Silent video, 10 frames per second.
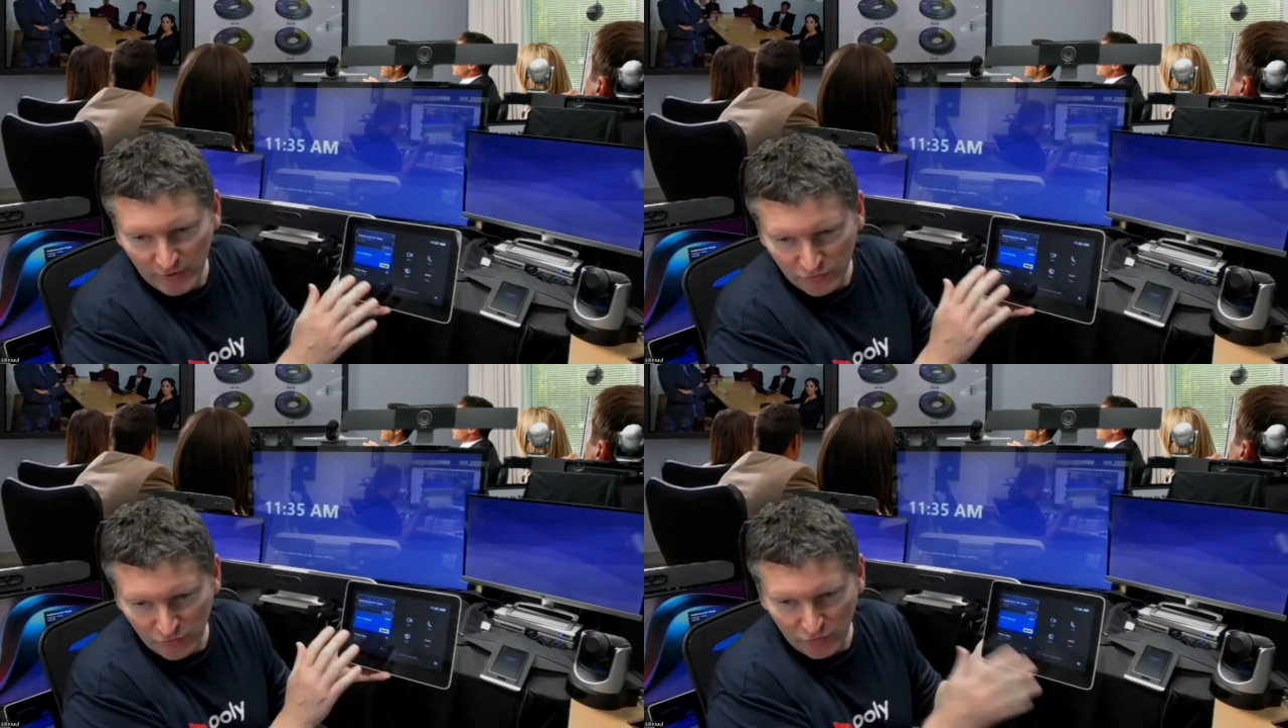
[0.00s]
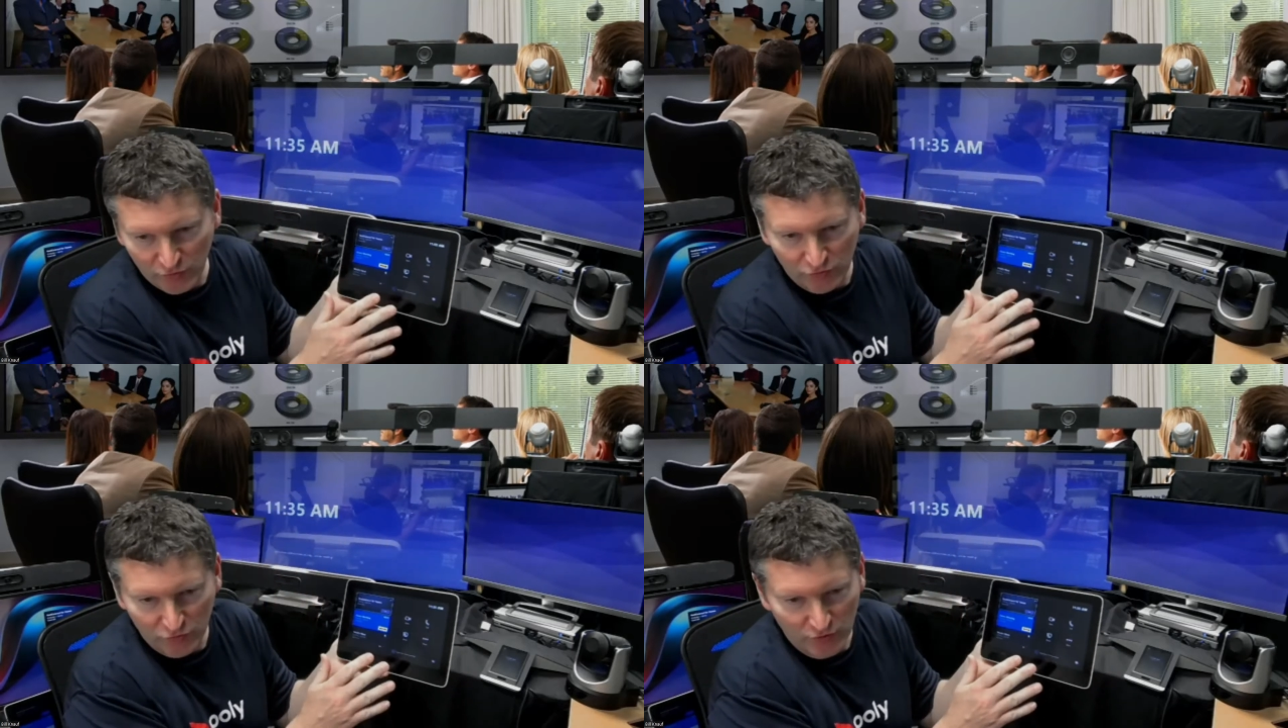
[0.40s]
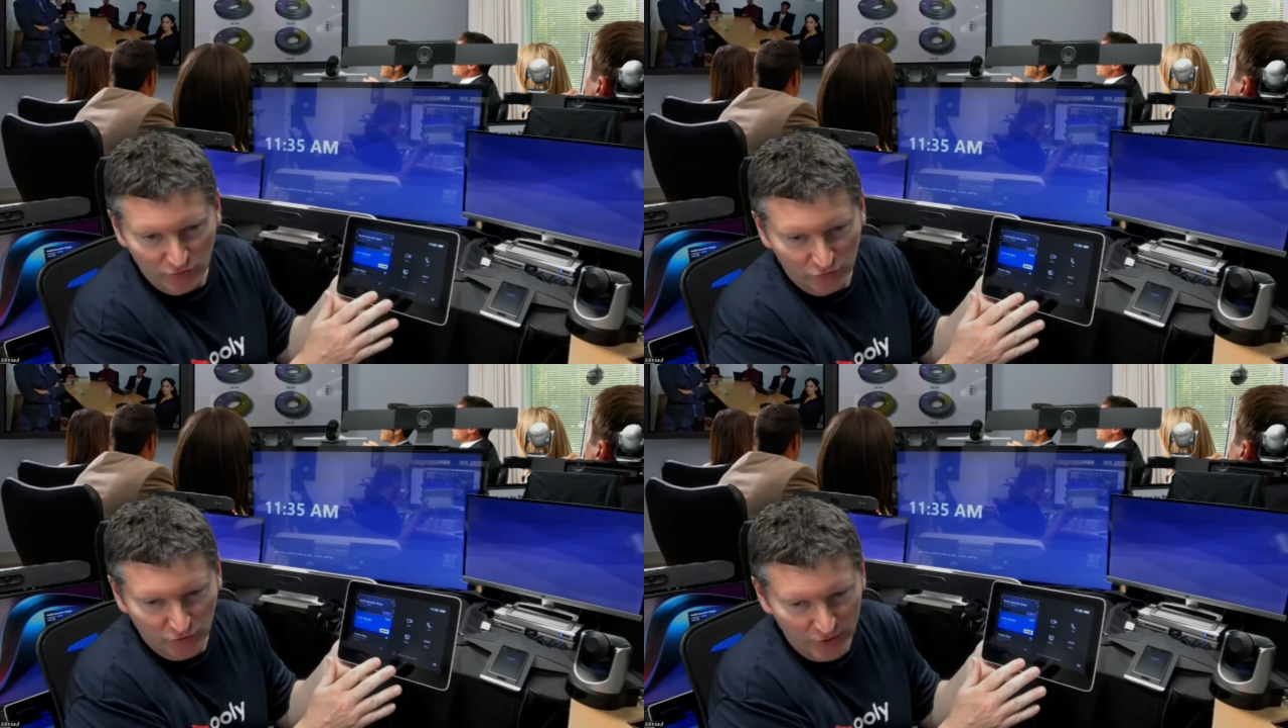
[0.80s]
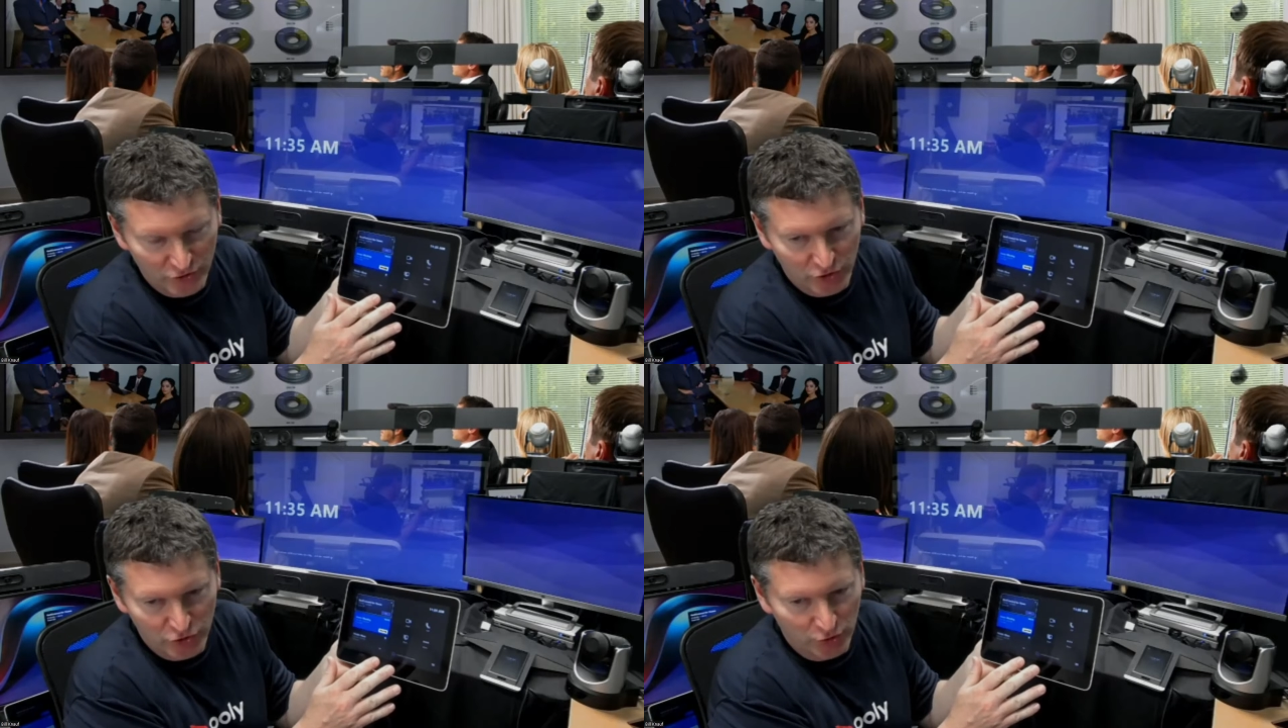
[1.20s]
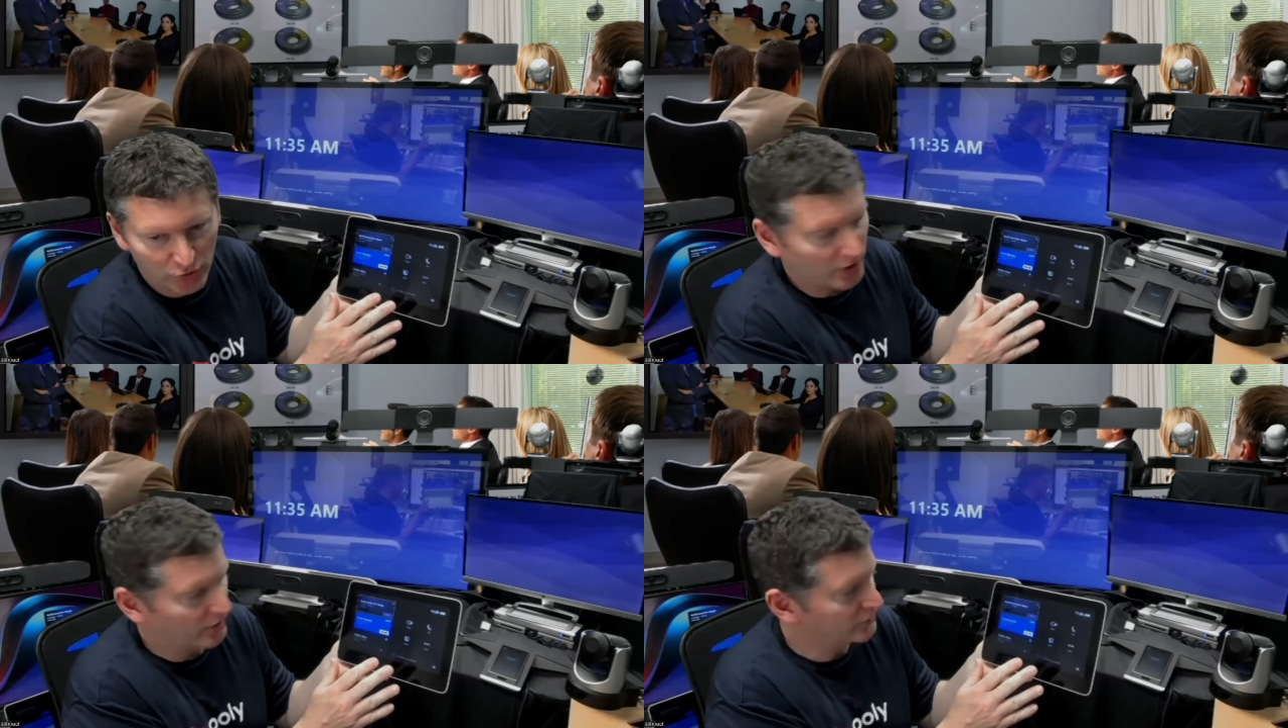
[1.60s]
It's just this touch
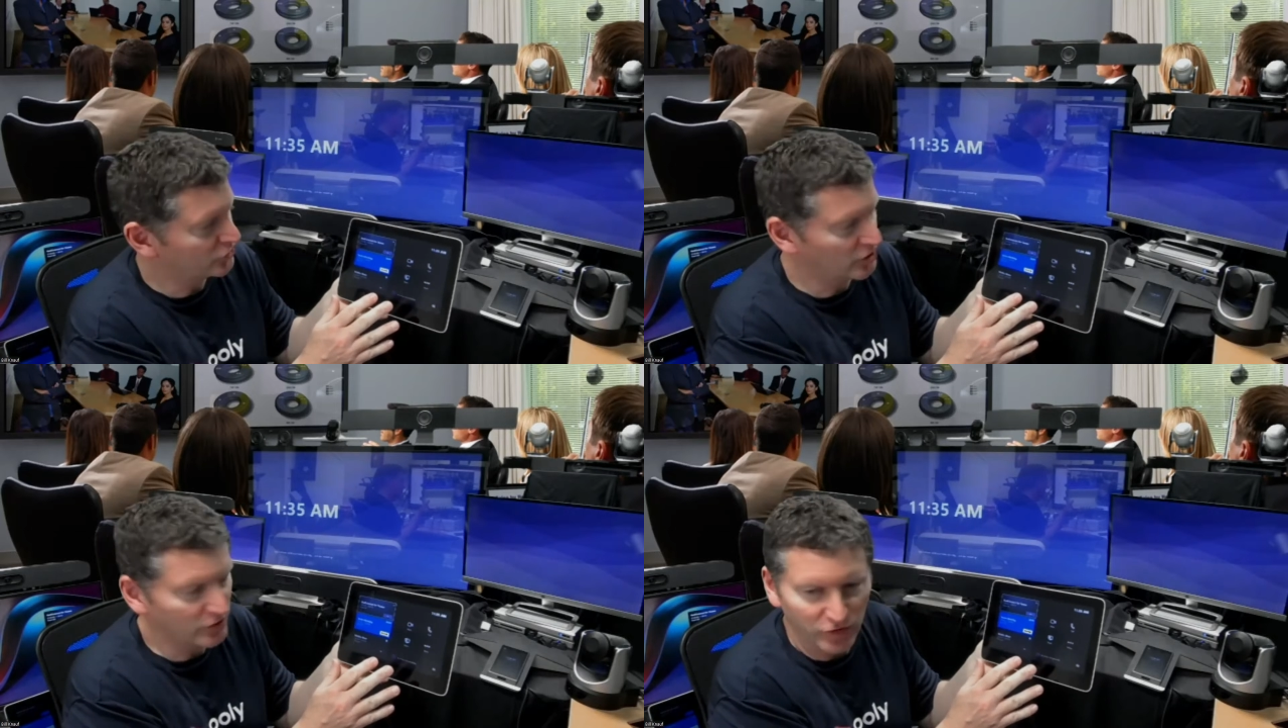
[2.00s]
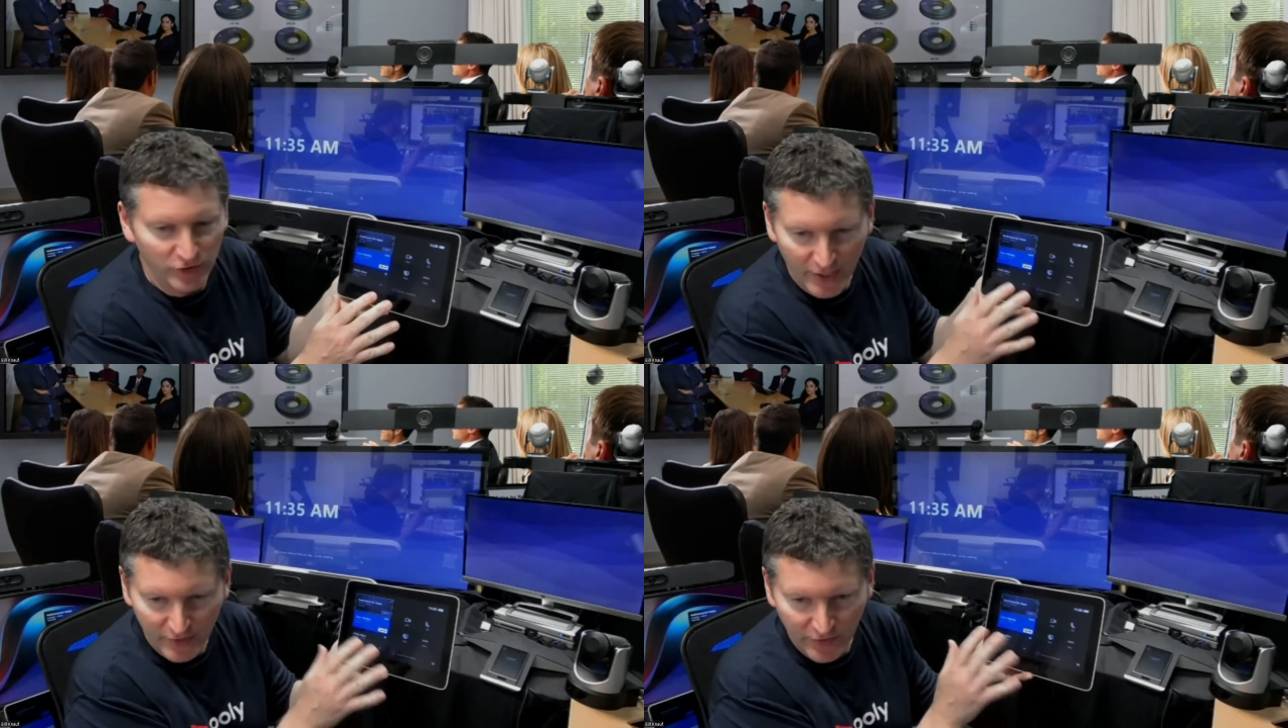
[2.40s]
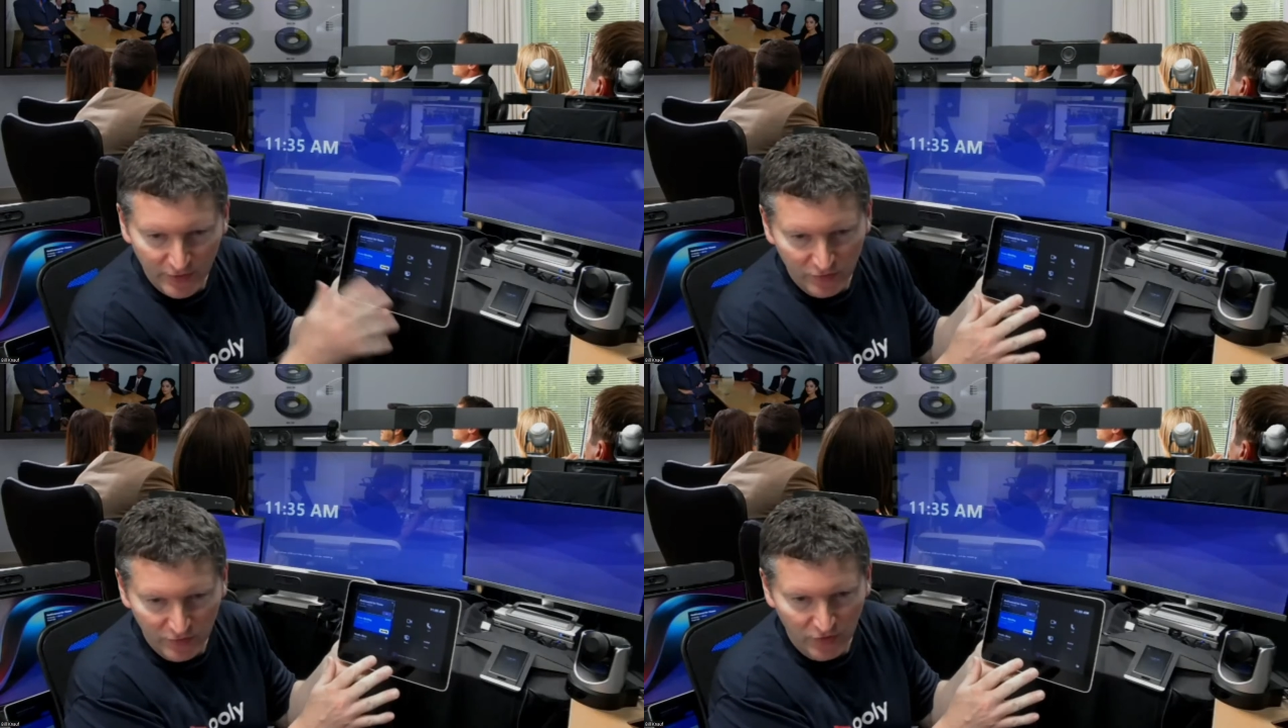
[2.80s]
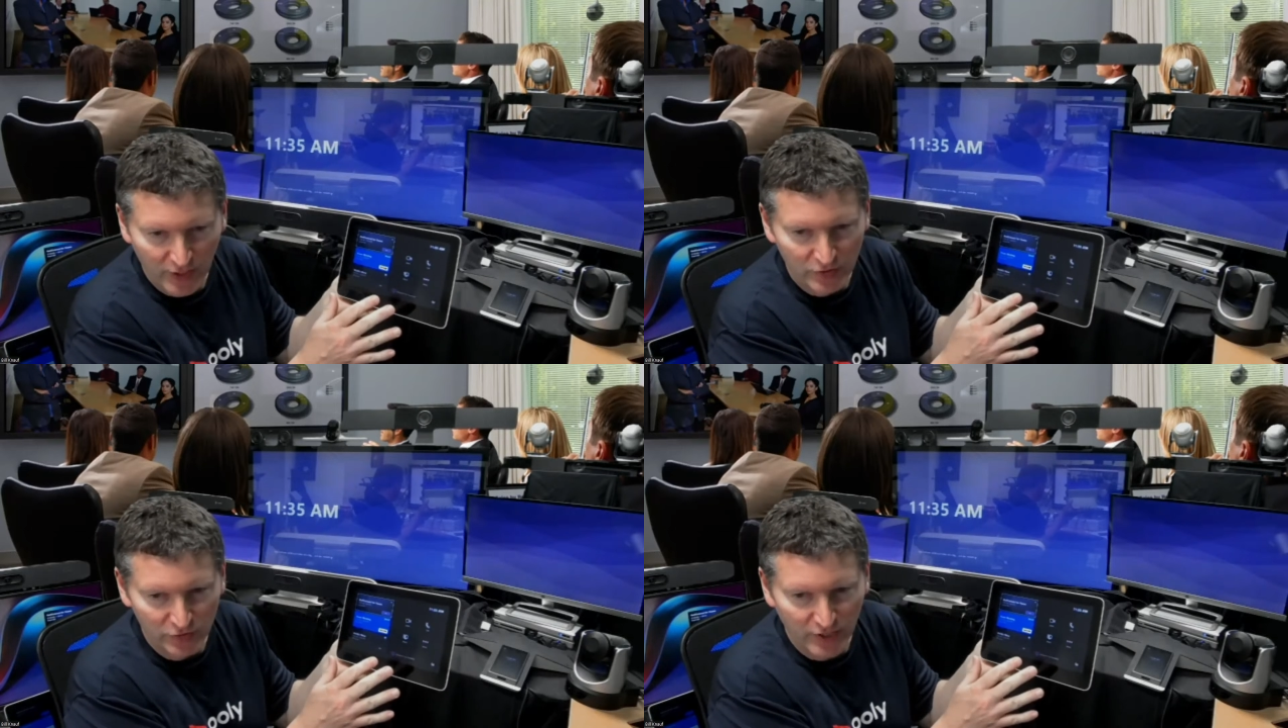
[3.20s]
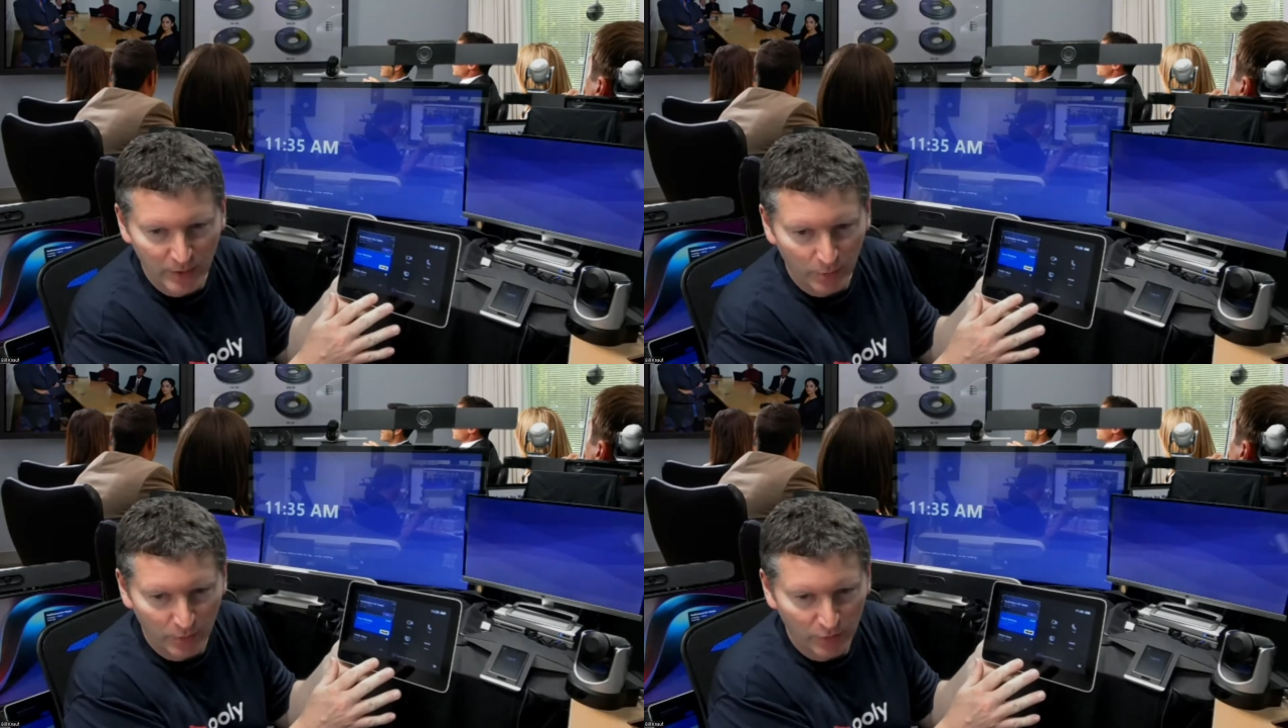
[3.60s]
control called the GC8 that sits on your
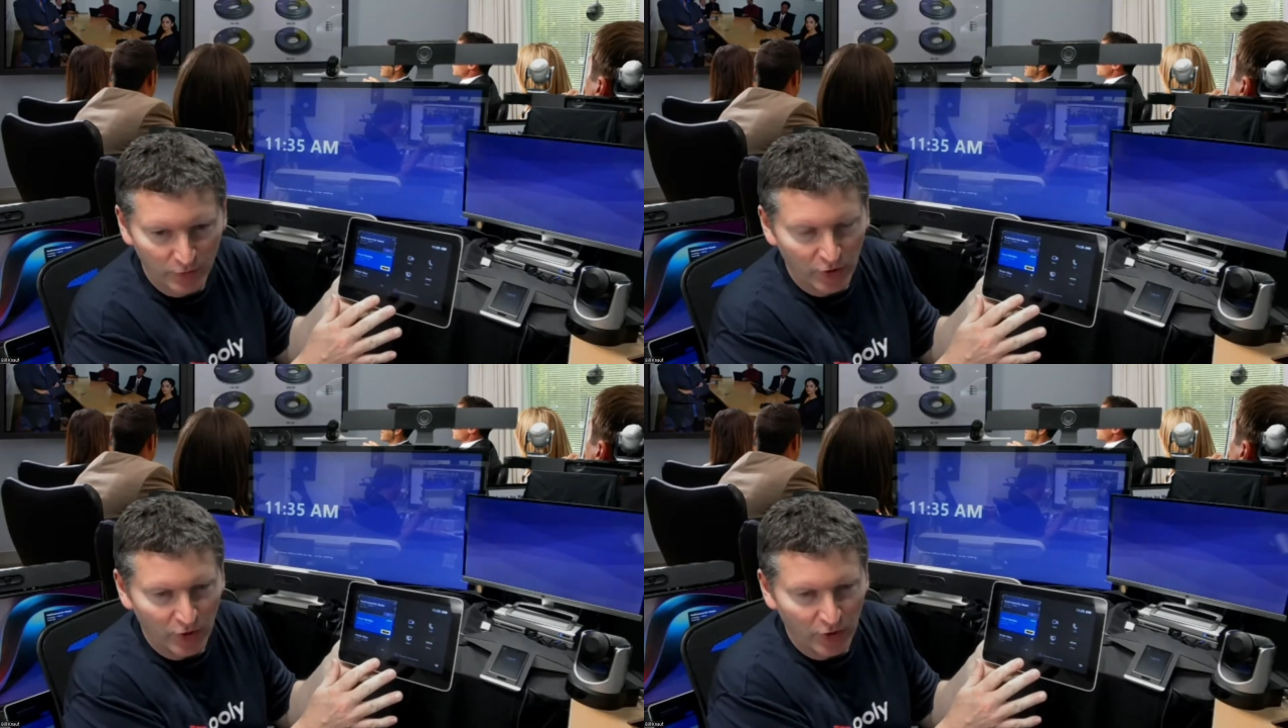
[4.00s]
table.